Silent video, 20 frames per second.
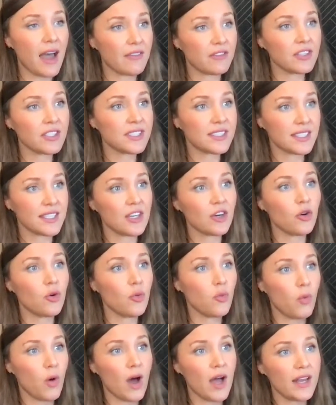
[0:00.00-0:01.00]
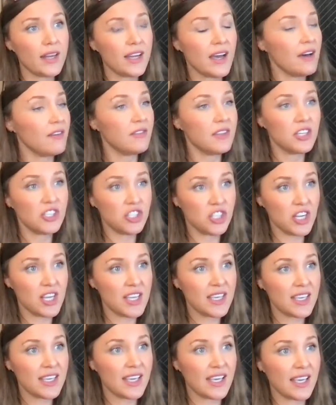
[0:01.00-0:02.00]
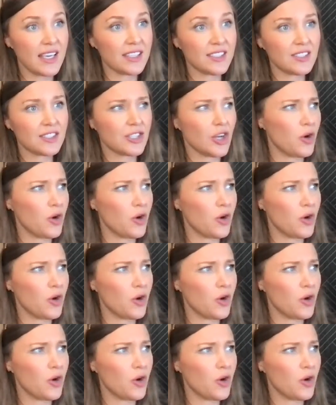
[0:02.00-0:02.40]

every single one of the gene keys.